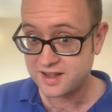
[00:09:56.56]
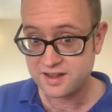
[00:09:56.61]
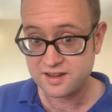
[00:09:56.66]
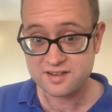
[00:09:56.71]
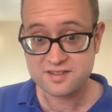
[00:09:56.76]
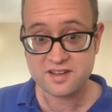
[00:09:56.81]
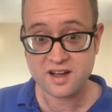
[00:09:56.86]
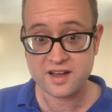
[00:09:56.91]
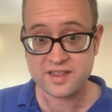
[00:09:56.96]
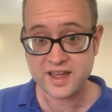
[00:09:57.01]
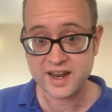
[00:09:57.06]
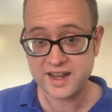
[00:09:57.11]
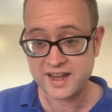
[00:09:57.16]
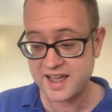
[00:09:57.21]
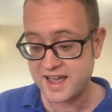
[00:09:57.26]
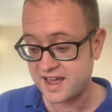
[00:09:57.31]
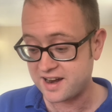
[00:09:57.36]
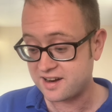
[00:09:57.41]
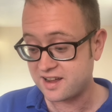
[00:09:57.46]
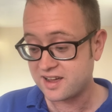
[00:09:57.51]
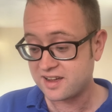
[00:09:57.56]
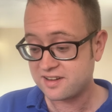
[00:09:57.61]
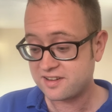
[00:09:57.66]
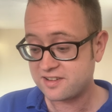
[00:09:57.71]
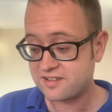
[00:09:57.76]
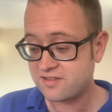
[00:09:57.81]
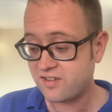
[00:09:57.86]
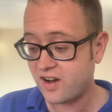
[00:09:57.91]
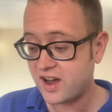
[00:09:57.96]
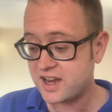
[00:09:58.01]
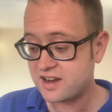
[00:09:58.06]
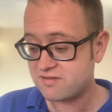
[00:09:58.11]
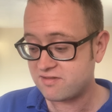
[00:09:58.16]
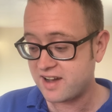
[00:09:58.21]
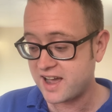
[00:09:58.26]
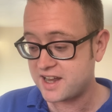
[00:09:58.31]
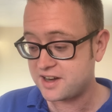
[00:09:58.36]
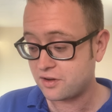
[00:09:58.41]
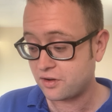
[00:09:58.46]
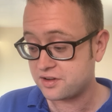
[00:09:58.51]
start that again. Strike
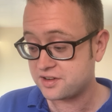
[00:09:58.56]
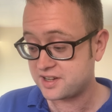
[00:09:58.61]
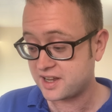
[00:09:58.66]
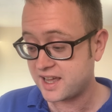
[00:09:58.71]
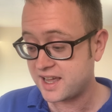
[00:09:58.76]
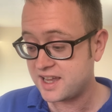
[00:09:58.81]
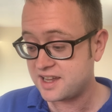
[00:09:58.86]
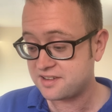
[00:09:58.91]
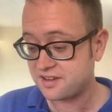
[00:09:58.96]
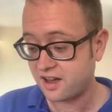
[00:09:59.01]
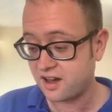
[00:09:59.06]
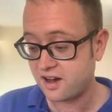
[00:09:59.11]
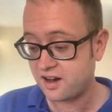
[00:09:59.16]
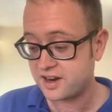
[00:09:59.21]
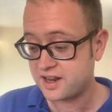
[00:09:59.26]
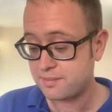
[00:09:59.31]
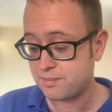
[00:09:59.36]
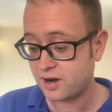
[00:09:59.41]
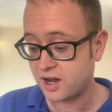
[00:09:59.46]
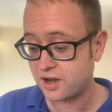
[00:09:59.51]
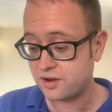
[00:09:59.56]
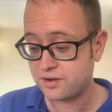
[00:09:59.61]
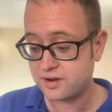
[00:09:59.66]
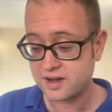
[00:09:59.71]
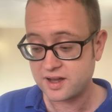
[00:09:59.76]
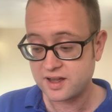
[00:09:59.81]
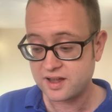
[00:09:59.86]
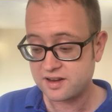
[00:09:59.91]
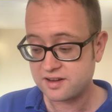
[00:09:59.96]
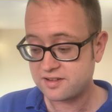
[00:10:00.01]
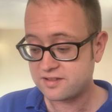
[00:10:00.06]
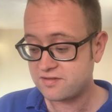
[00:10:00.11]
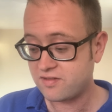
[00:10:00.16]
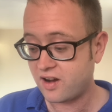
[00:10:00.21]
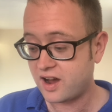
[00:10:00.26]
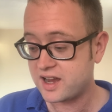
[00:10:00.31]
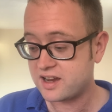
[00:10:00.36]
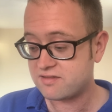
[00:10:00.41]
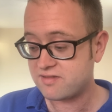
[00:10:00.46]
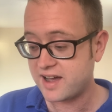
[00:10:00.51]
Red onto He's a Hardy Bloke.
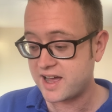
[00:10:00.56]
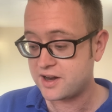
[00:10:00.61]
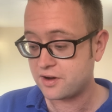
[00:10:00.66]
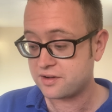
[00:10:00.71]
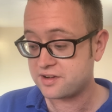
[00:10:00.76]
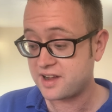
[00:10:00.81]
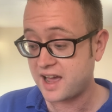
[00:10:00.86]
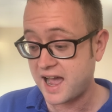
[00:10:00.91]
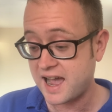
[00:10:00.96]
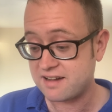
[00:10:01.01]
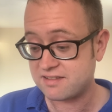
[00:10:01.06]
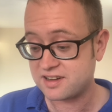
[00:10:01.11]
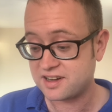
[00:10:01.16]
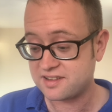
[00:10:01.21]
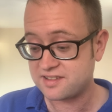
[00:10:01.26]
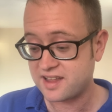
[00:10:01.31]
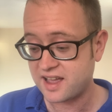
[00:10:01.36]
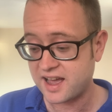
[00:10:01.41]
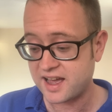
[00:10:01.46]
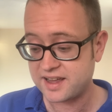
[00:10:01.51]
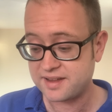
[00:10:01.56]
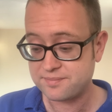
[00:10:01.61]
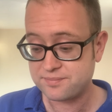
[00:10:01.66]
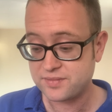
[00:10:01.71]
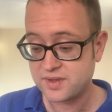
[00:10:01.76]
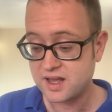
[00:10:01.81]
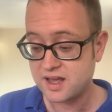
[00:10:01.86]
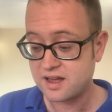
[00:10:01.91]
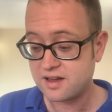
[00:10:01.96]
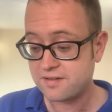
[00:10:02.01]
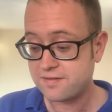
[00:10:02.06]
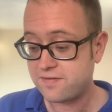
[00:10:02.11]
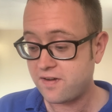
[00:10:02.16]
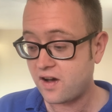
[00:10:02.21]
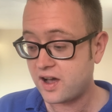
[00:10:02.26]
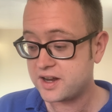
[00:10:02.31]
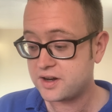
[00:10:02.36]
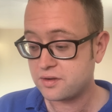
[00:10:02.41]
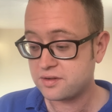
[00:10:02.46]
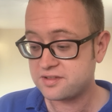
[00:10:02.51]
Strike Red onto Aaron's Day.
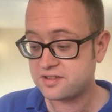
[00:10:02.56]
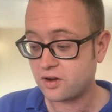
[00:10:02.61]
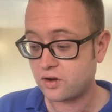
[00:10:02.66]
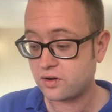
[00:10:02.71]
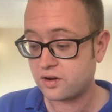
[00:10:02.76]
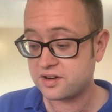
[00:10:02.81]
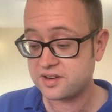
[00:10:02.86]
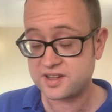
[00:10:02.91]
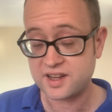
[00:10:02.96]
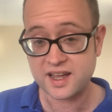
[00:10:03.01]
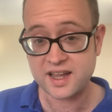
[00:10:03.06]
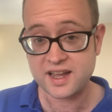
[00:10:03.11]
Final song onto